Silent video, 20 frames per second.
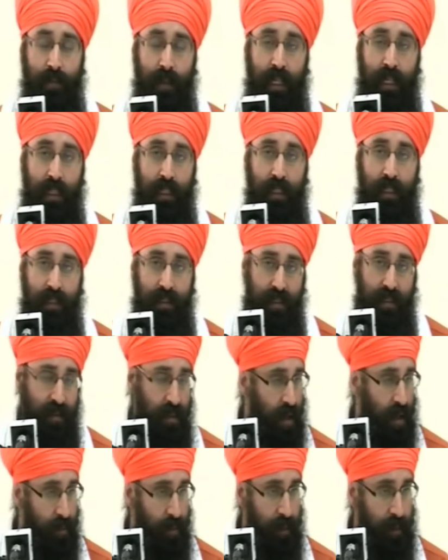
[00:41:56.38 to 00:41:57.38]
I'm going to do
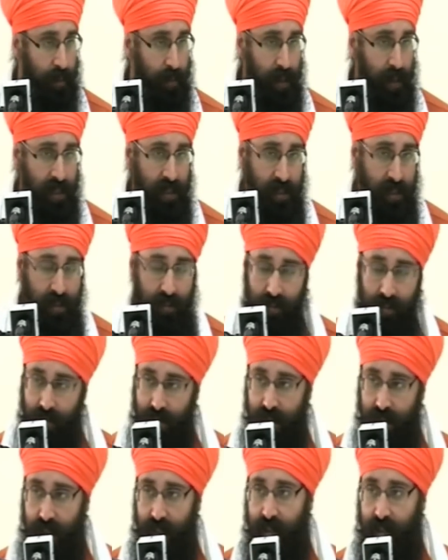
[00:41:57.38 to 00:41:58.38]
another Bainti. The
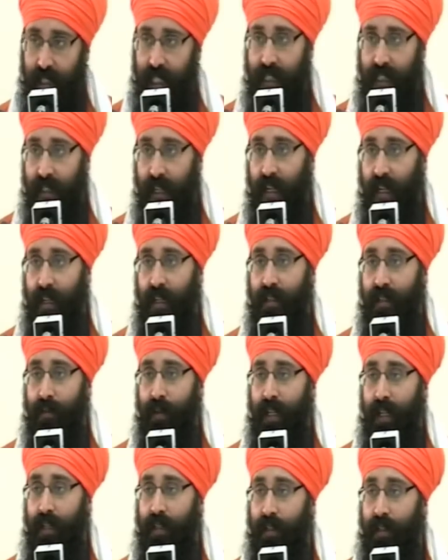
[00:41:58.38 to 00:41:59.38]
Bainti is, there's a lot of people
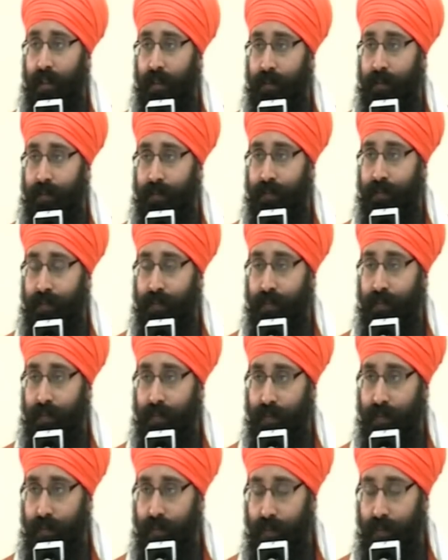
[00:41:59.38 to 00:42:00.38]
watching the Sikh
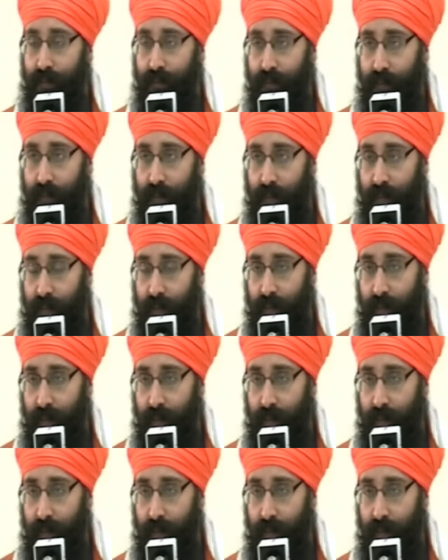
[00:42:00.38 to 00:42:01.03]
channel as well.